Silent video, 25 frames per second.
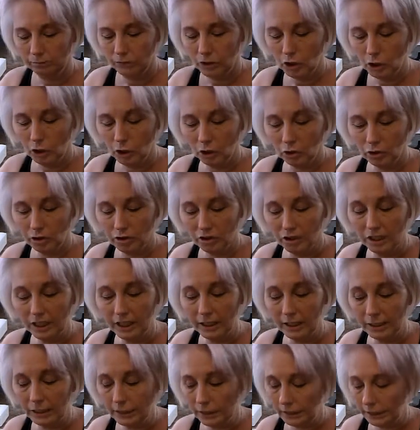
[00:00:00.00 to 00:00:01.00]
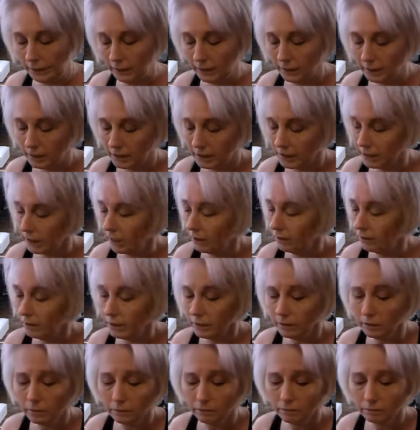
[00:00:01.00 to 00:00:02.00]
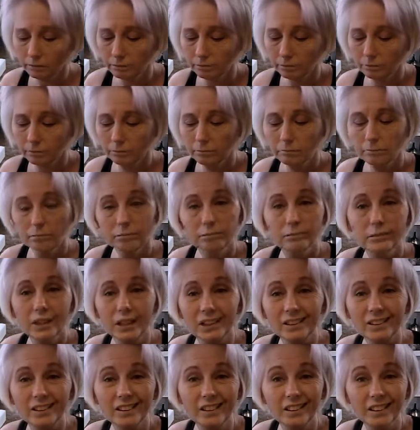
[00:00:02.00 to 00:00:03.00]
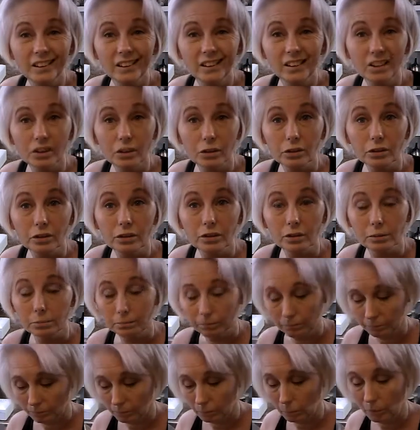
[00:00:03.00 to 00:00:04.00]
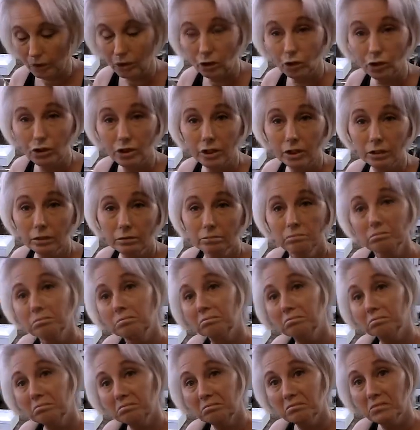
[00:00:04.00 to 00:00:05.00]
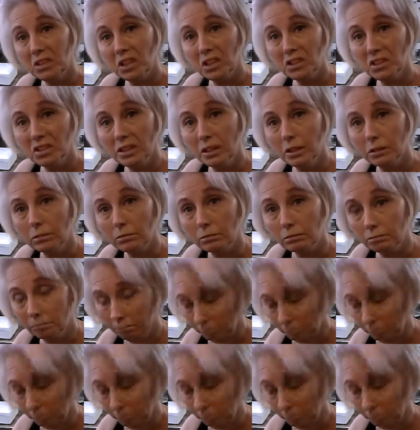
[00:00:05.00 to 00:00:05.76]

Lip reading: $1.97 and you get 100 of them. And when you're done, toss it out.